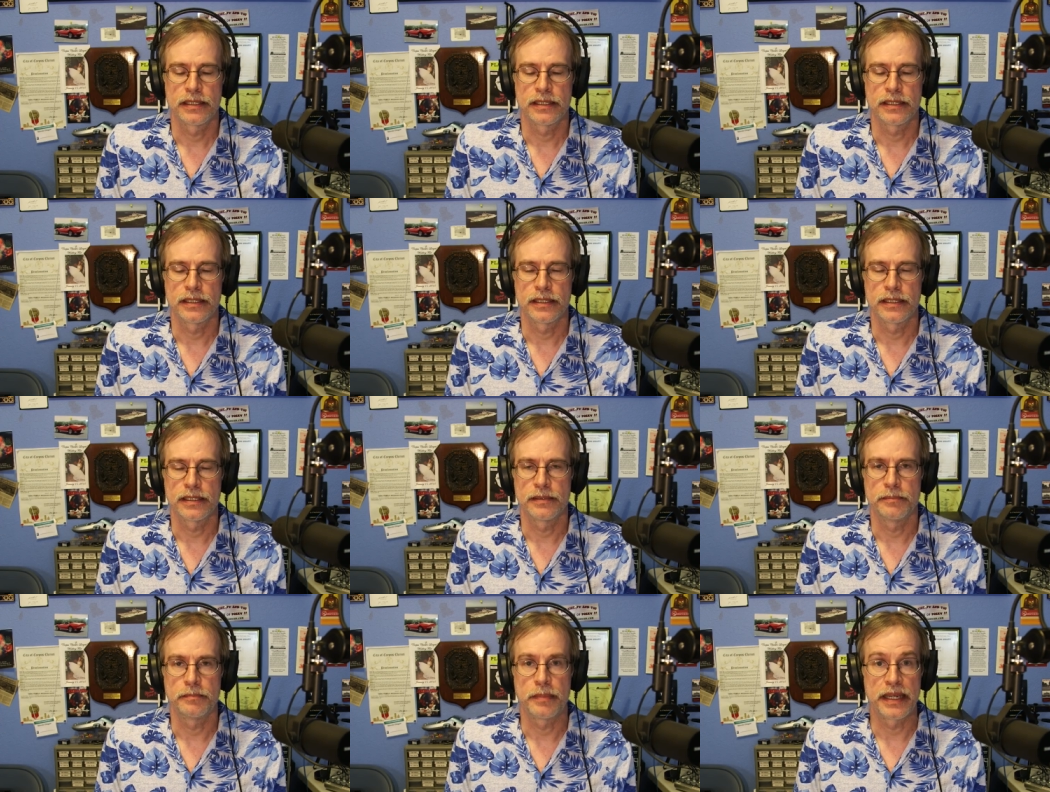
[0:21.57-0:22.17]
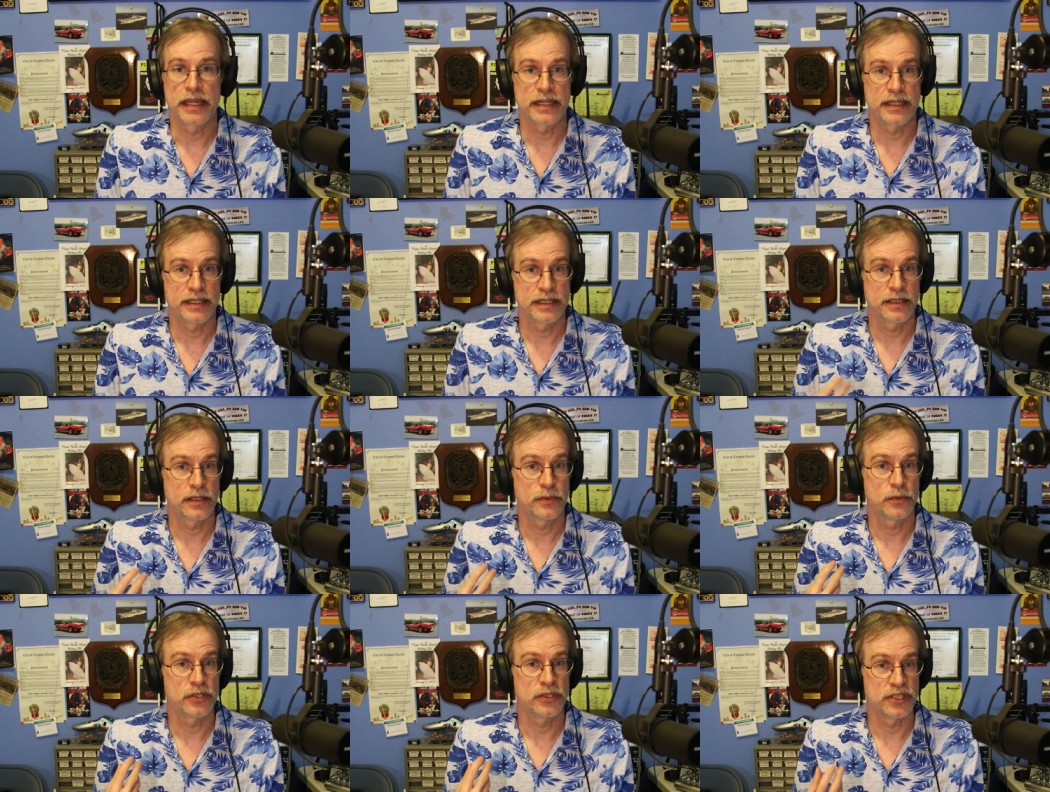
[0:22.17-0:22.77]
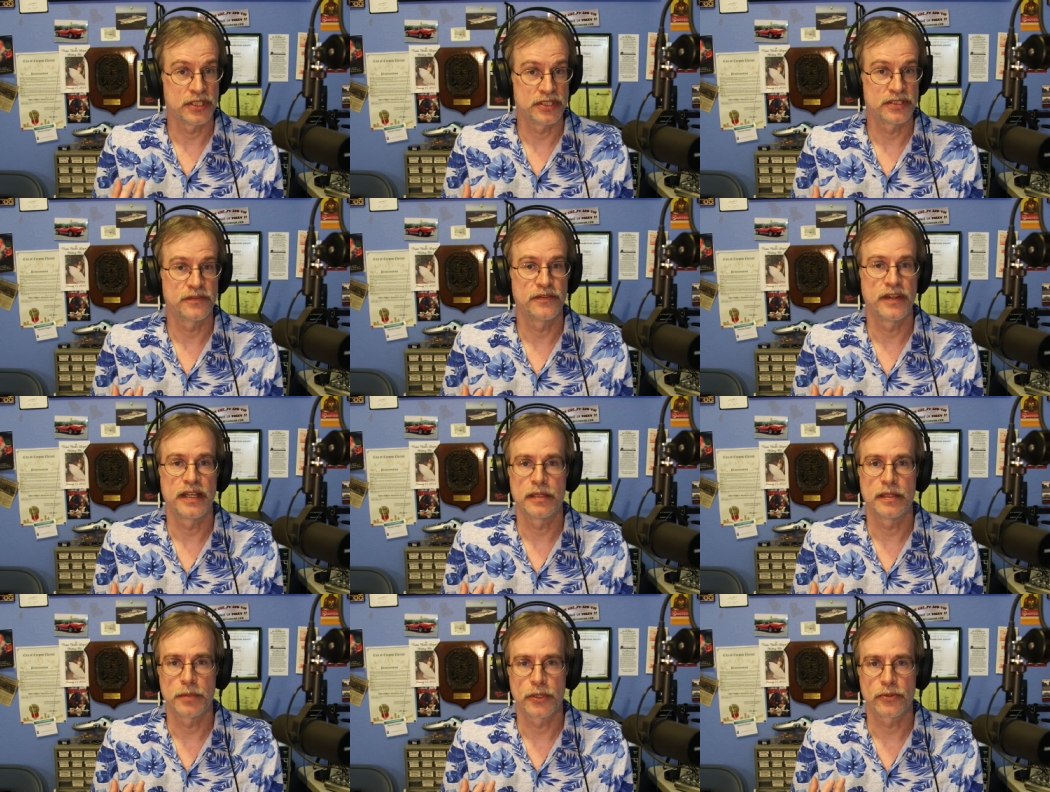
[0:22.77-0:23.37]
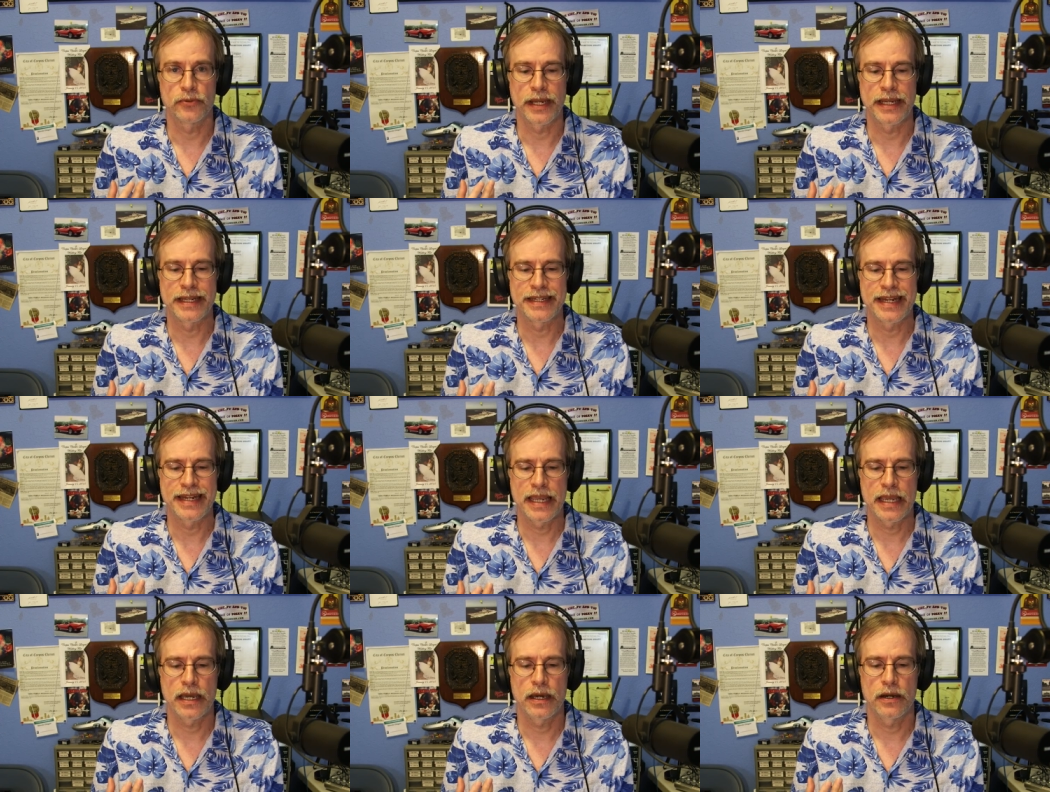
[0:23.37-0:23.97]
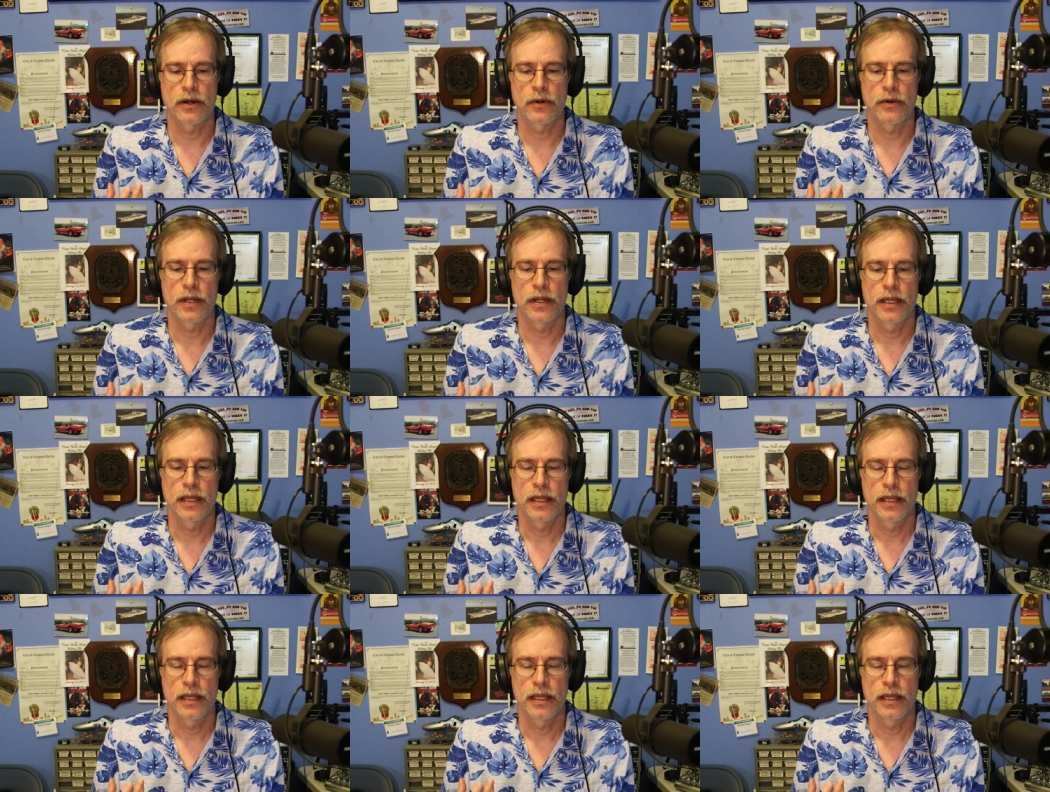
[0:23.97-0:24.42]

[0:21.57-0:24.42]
uh, beta, which is available right now.